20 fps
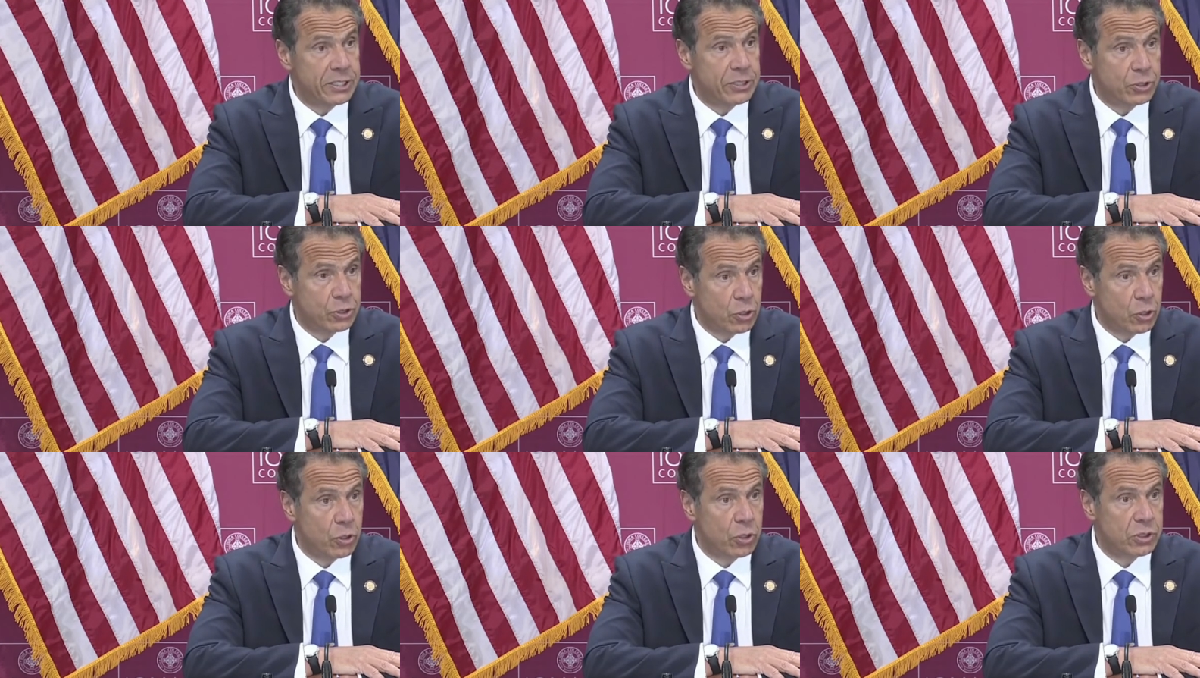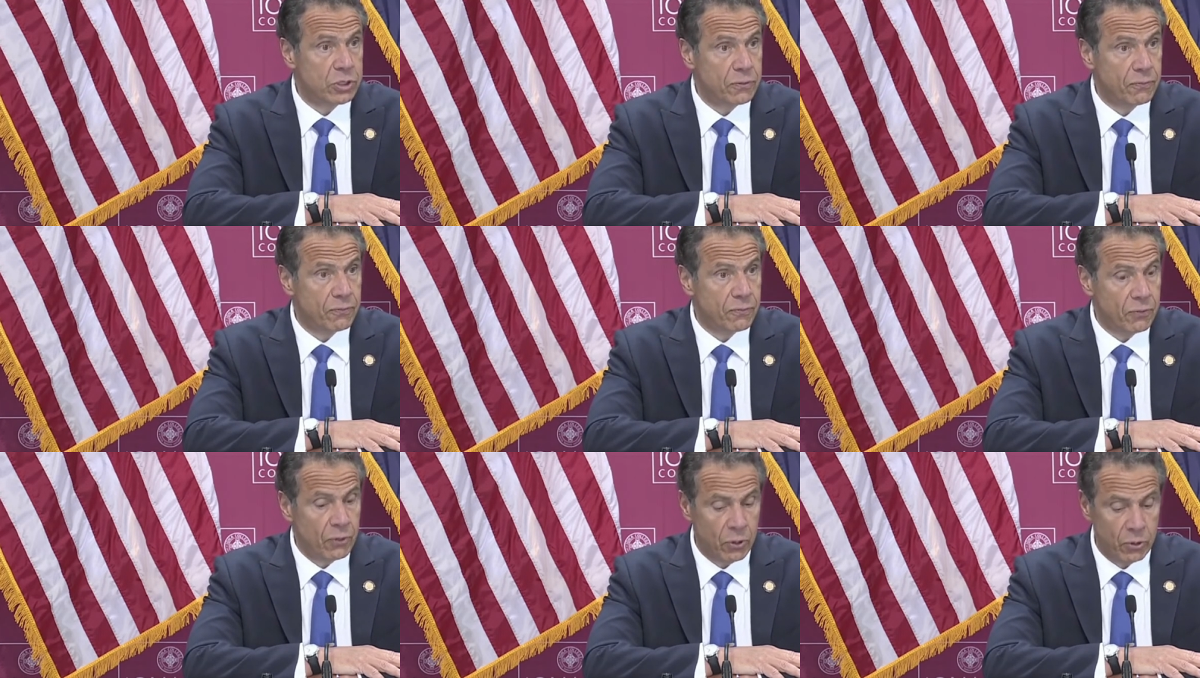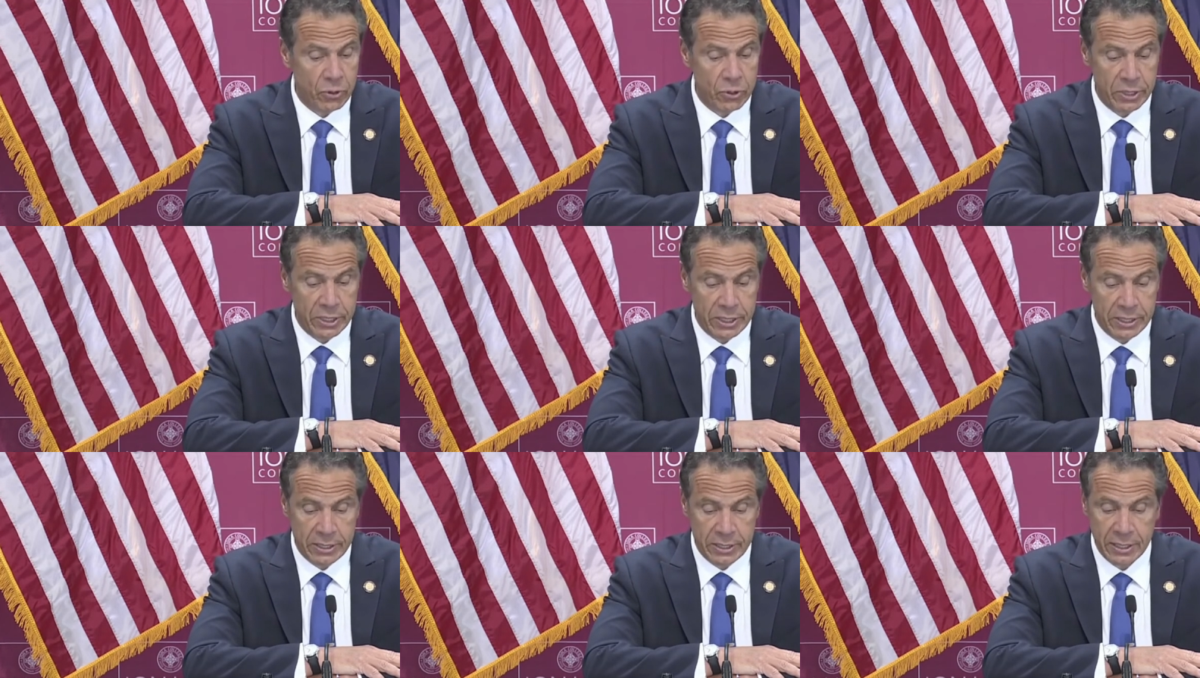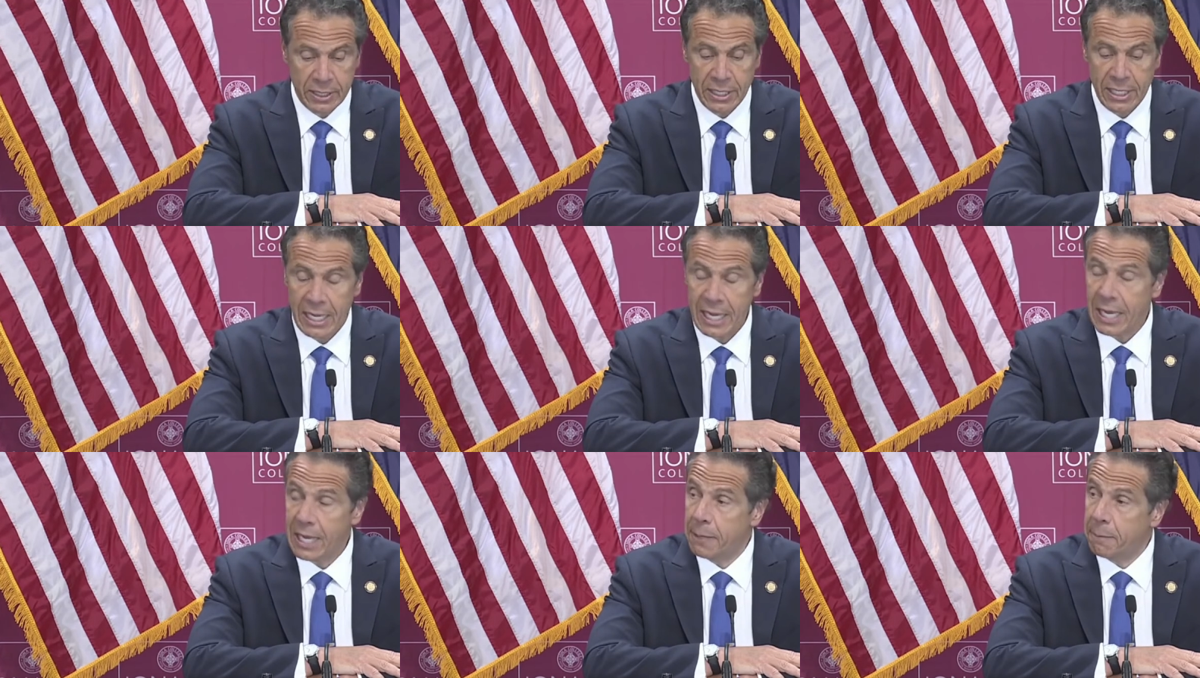George Floyd
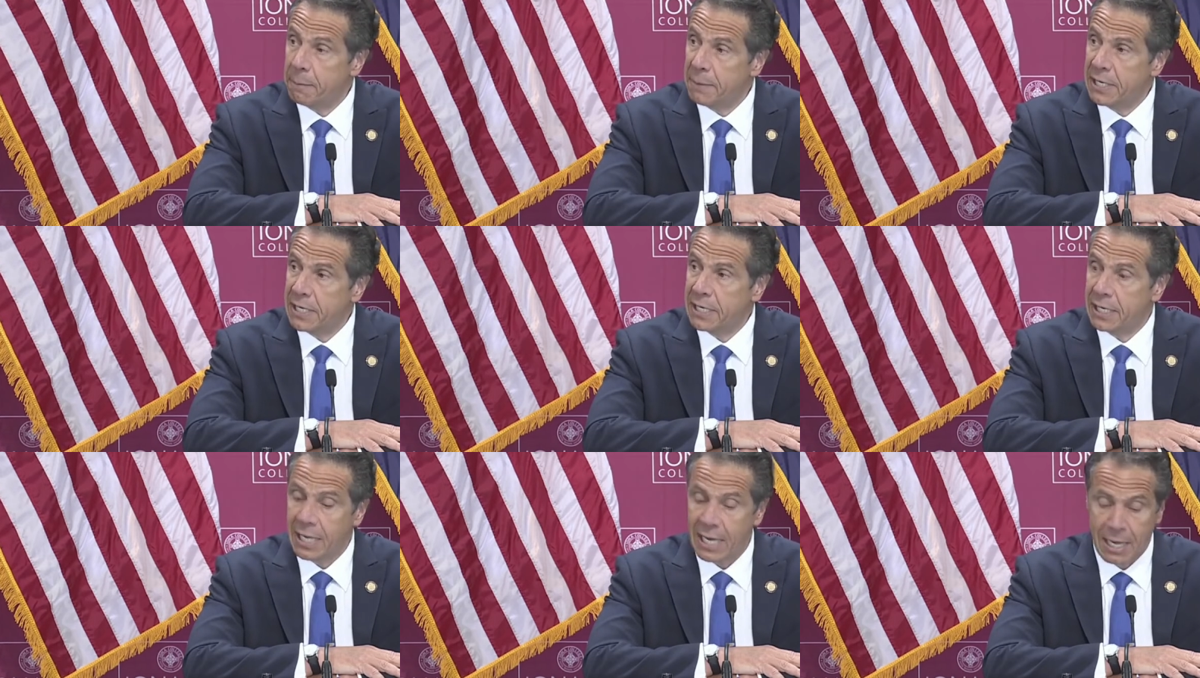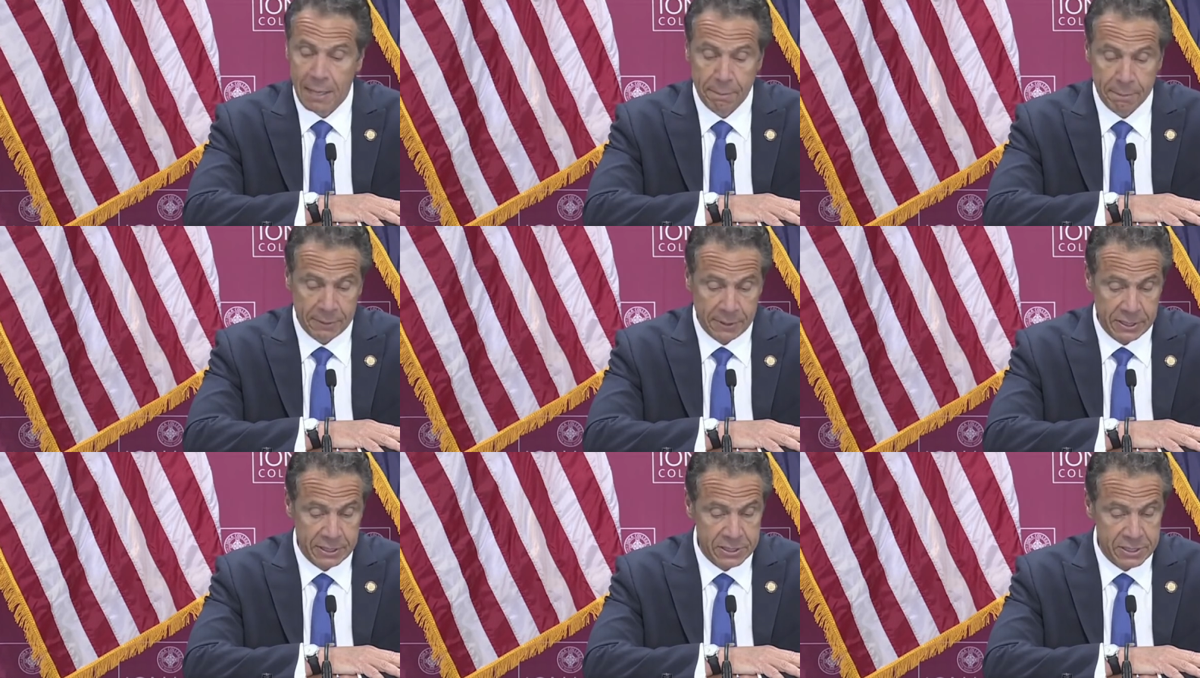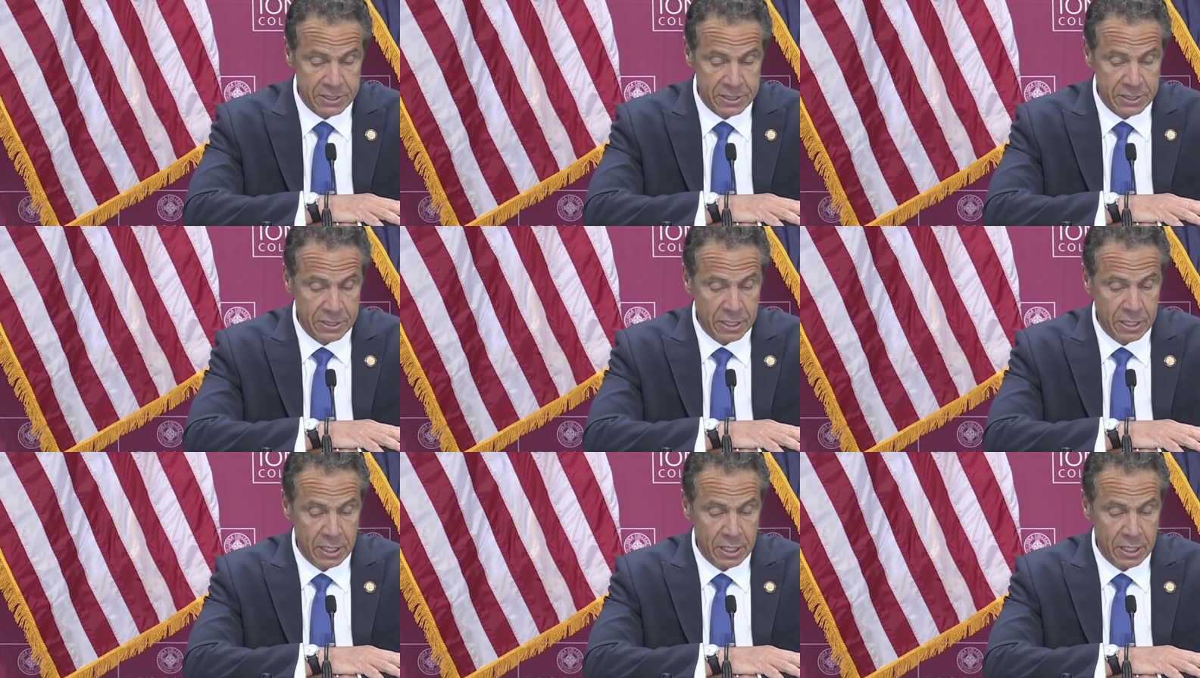in Minneapolis,